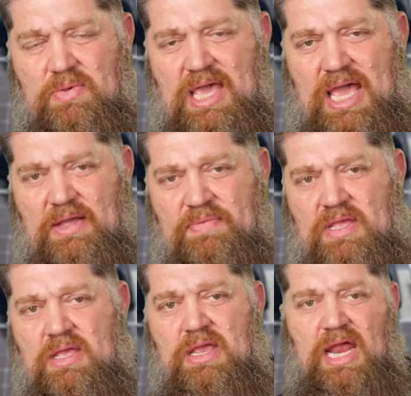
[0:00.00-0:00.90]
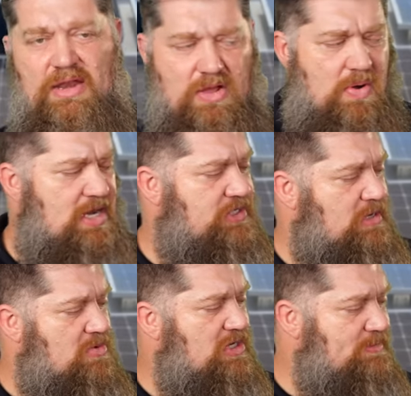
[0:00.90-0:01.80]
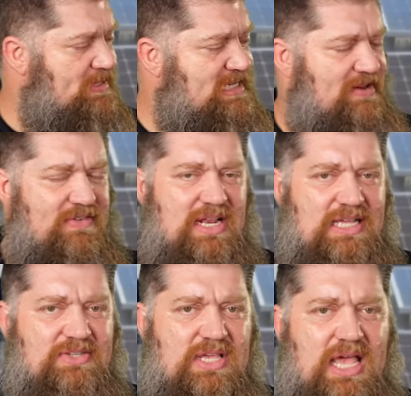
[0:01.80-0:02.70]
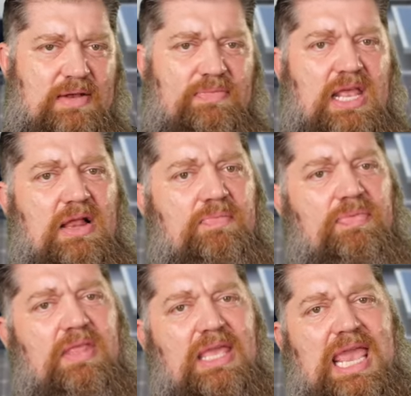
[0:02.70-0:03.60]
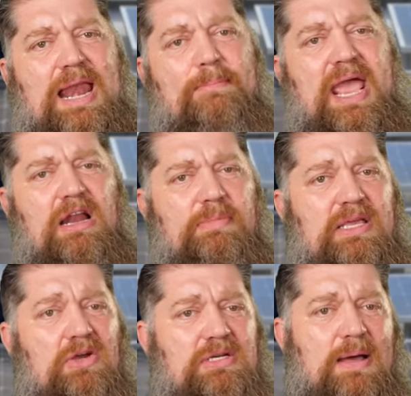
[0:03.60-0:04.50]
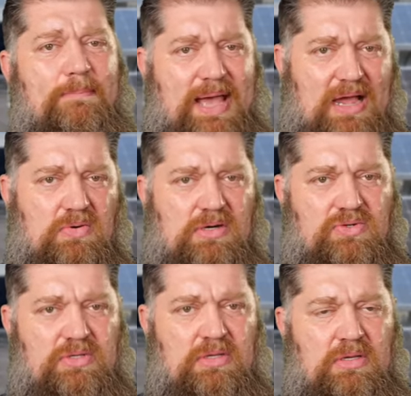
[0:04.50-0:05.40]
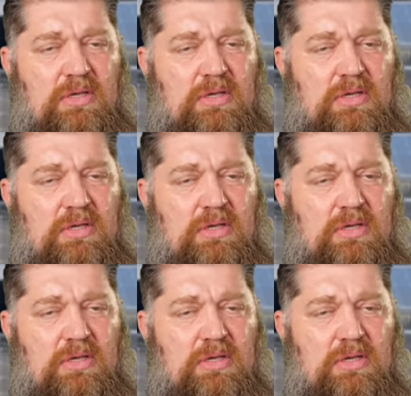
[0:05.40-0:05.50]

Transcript: Okay? And the question more specifically said, you know, can a panel be hooked up backwards?